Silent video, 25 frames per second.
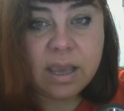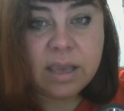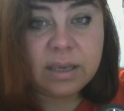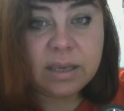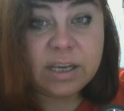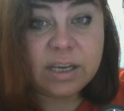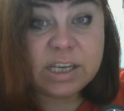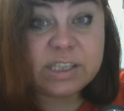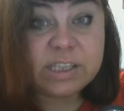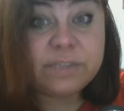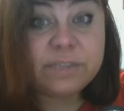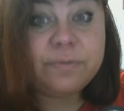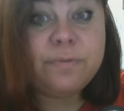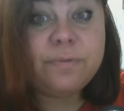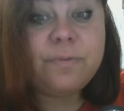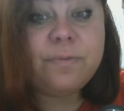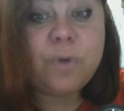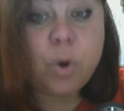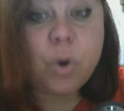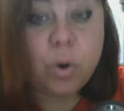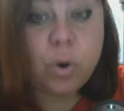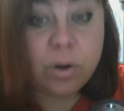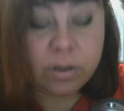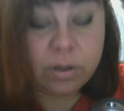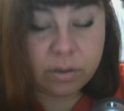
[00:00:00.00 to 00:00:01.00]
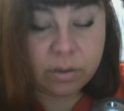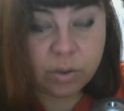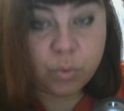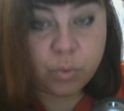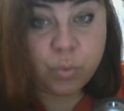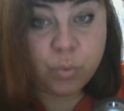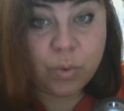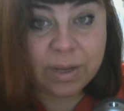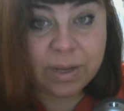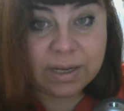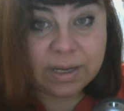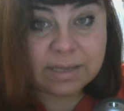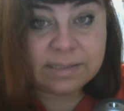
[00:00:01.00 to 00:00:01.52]
his fallen,
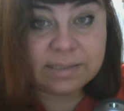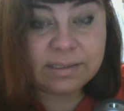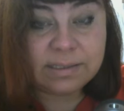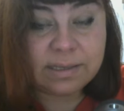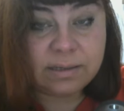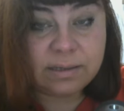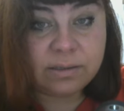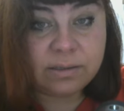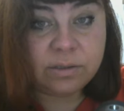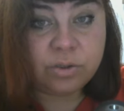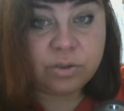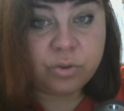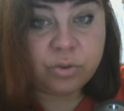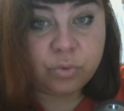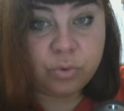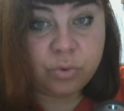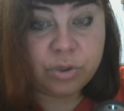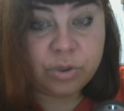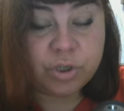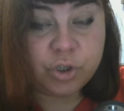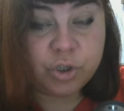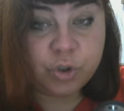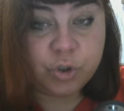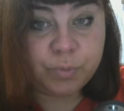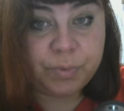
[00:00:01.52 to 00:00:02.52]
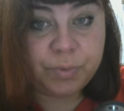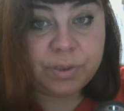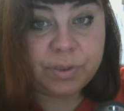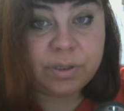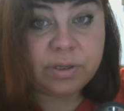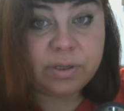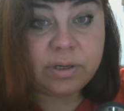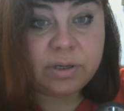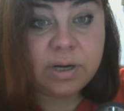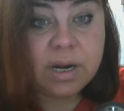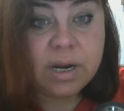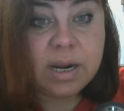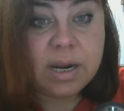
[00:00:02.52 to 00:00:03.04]
weak ascendant ruler
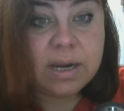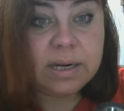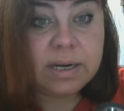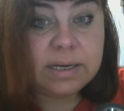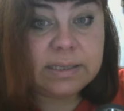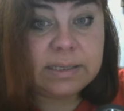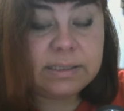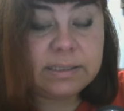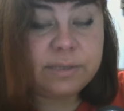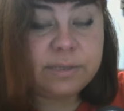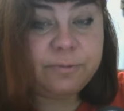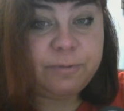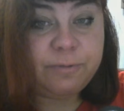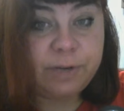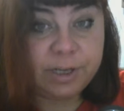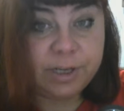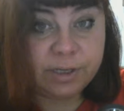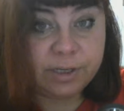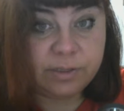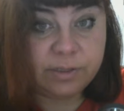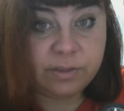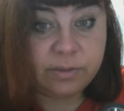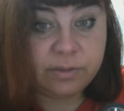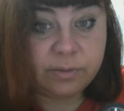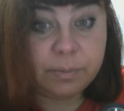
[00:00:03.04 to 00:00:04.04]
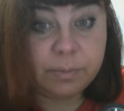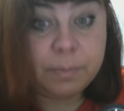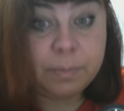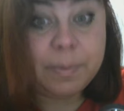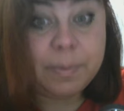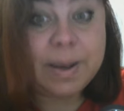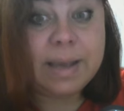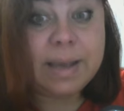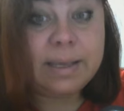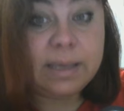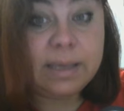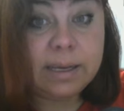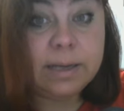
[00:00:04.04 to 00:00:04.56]
Jupiter is afflicted
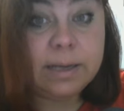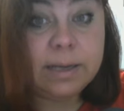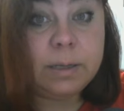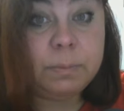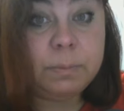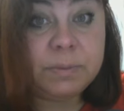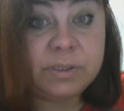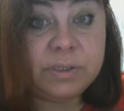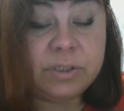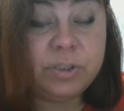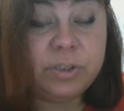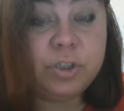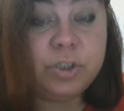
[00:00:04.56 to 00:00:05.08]
by eclipses.